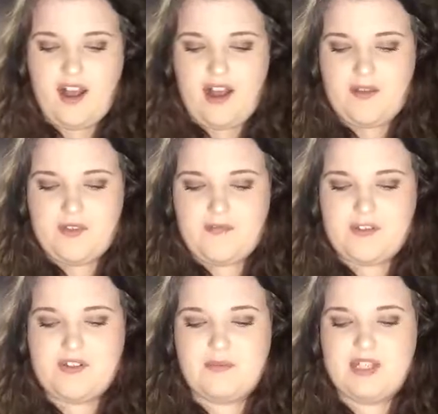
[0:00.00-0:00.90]
The
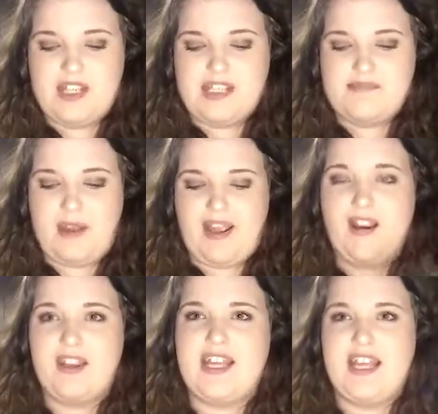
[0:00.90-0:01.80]
first one is by
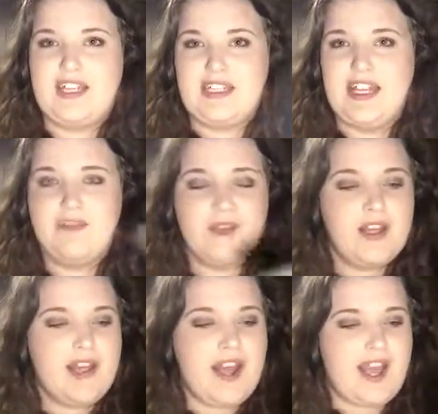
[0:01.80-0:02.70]
Hard Candy,
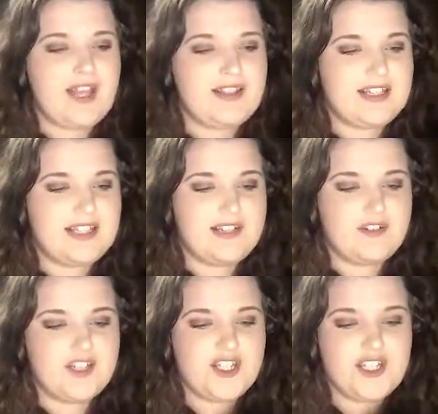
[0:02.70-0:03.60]
and this is
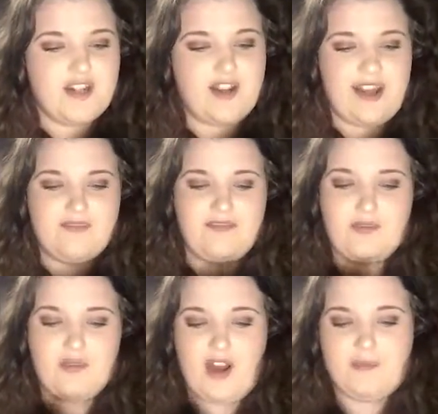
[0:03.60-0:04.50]
their Sheer
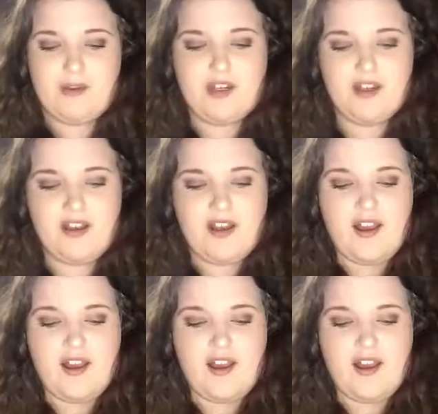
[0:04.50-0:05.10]
Envy Primer.